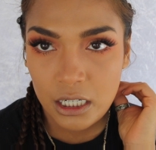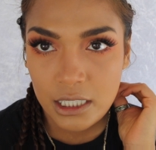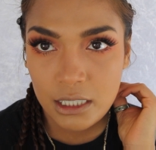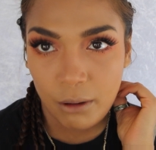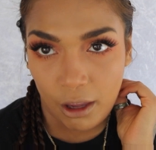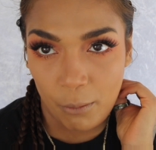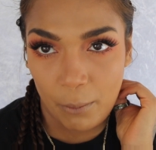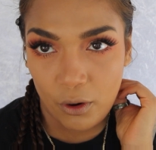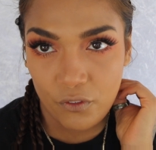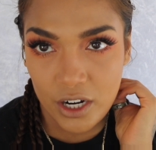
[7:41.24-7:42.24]
Speaking of my
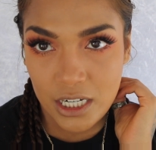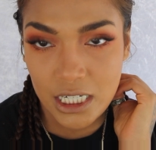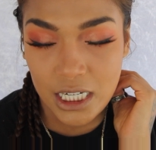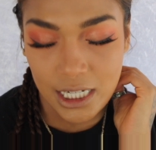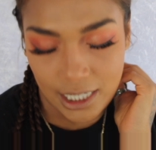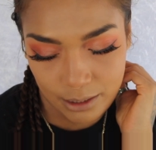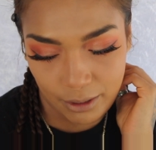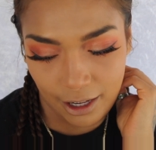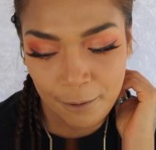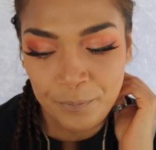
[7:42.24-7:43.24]
boyfriend, he texts
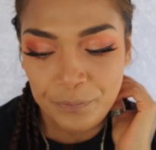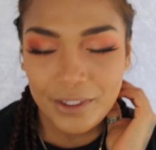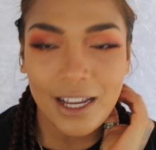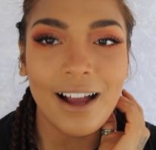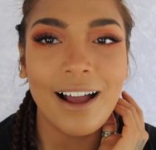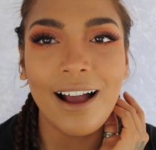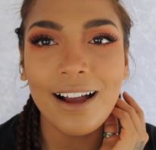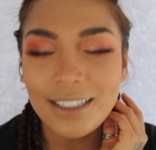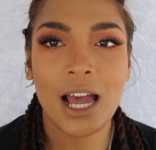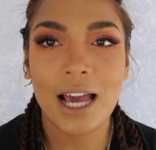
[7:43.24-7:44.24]
me.
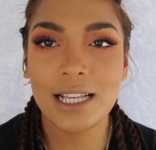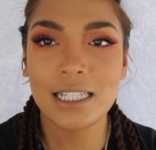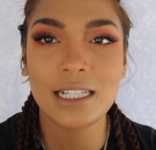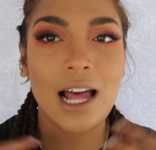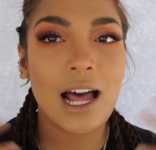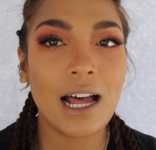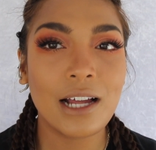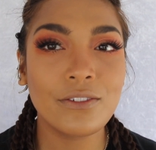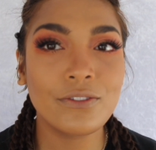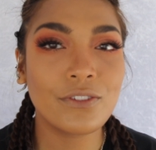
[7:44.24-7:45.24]
I still
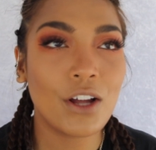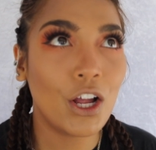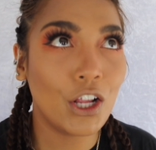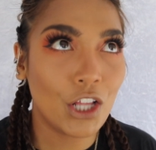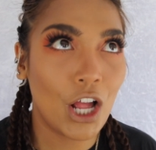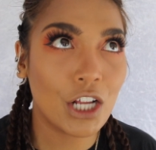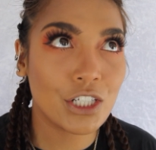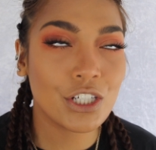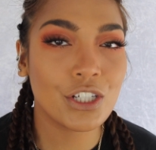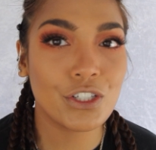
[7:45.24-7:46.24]
have a
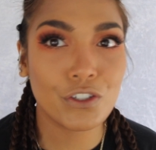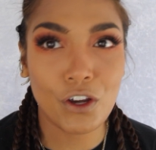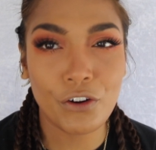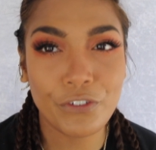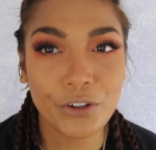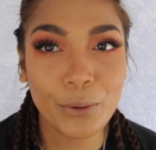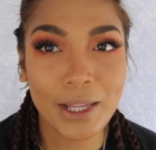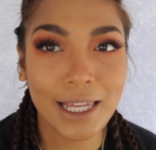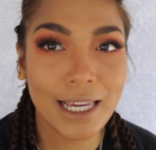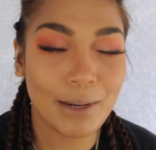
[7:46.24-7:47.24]
lot to go through
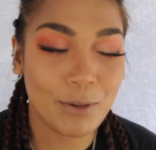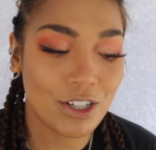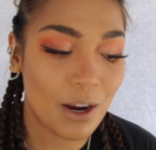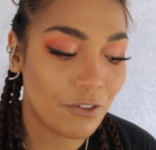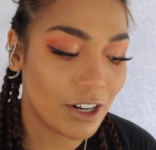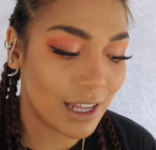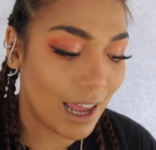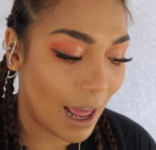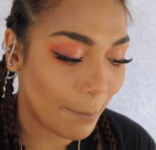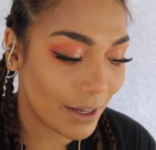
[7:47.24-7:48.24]
with it, which I'm really
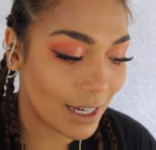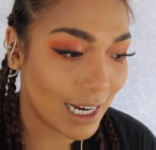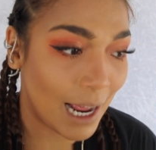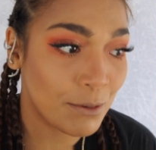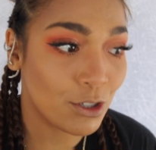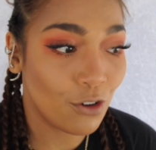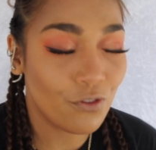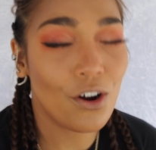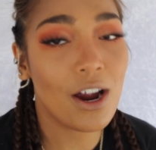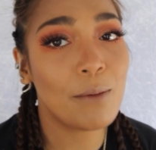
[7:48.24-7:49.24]
happy. So
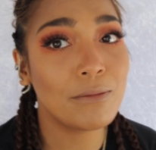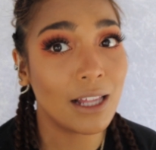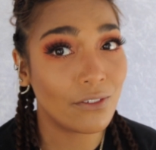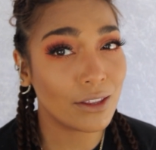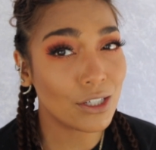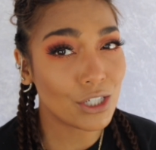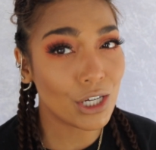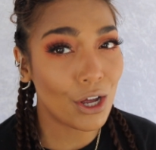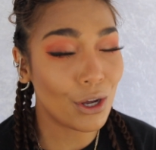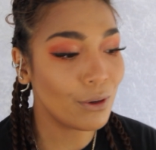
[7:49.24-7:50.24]
far I'm loving the
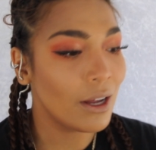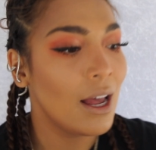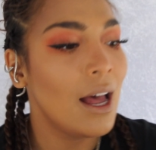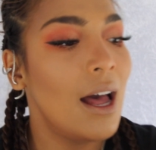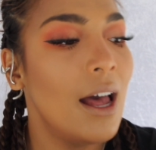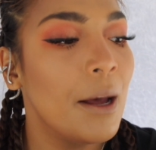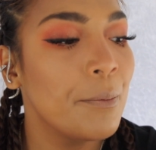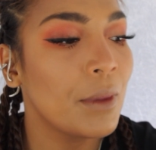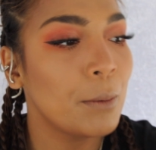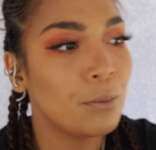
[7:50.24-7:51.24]
show.
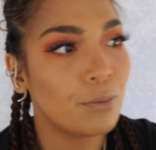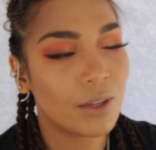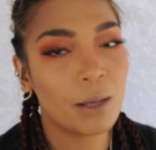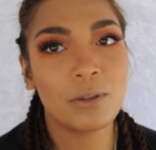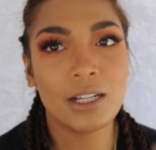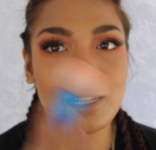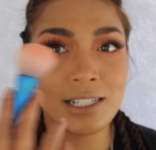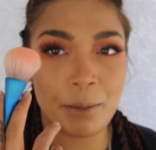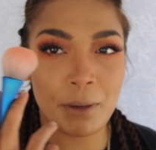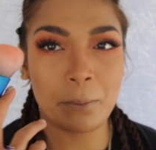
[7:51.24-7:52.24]
I'm gonna
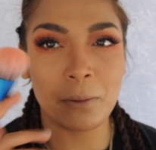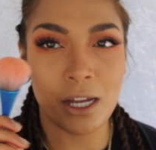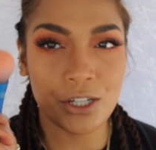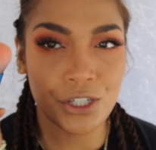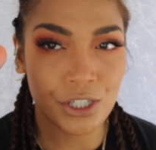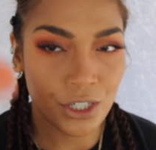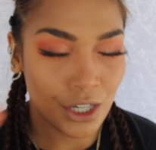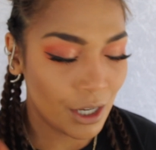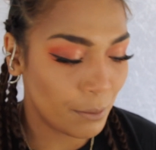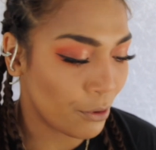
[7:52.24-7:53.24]
take my blush
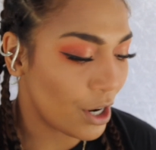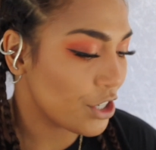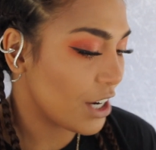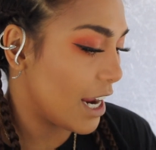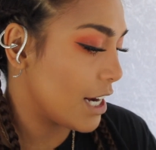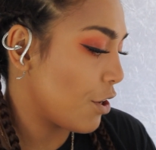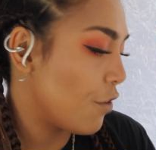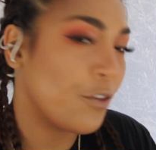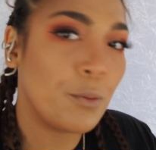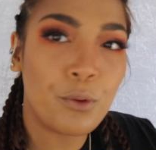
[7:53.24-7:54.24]
brush and
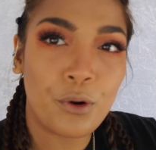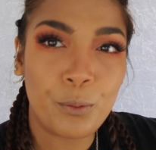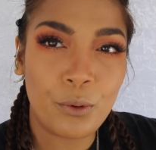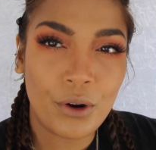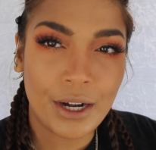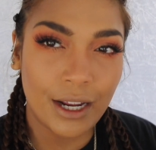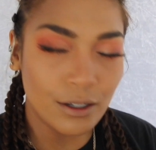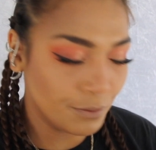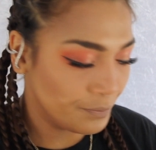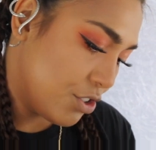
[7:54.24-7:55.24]
go for Bora Bora
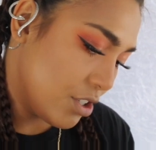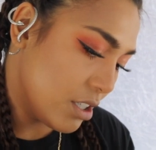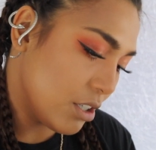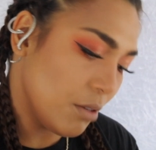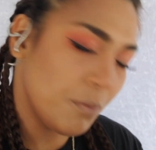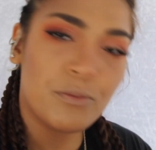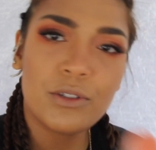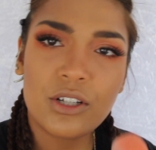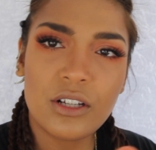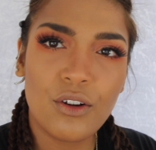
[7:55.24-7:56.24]
now. Just
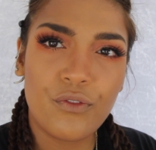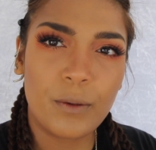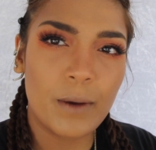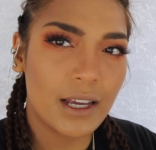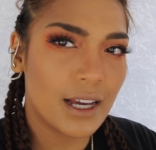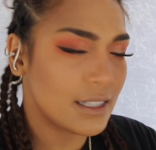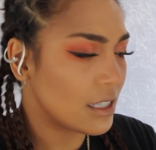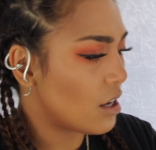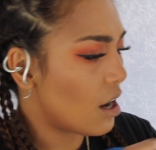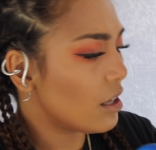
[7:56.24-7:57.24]
no feedback, guys.
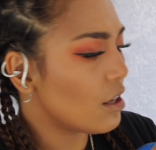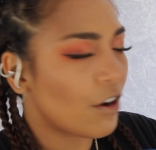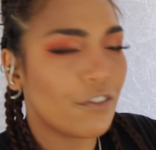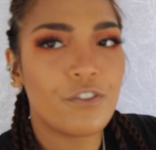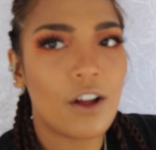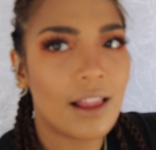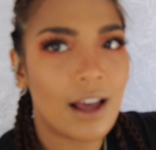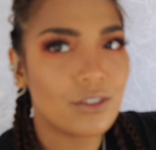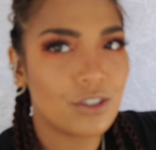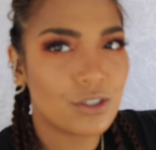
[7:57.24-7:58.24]
Not a lot of
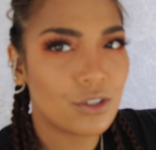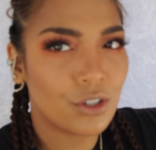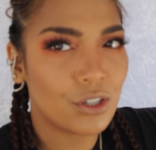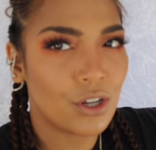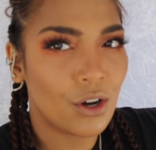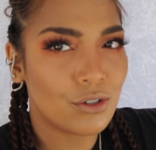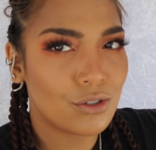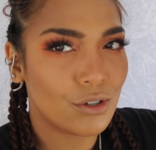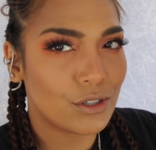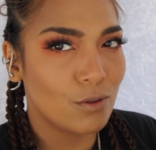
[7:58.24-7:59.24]
fallout, just so you know.
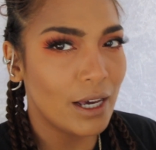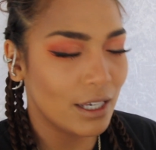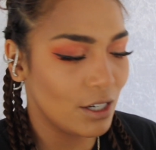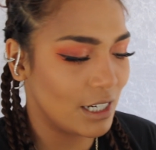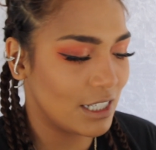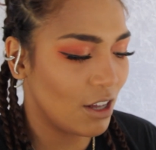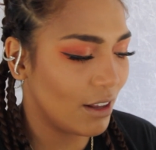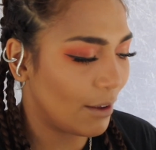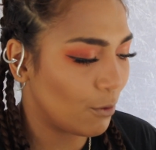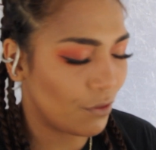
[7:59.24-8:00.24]
So it's quite good. It's
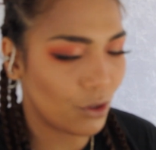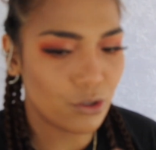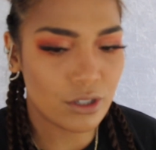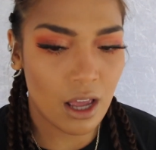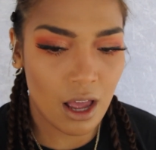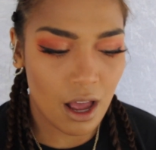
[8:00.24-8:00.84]
not like one of those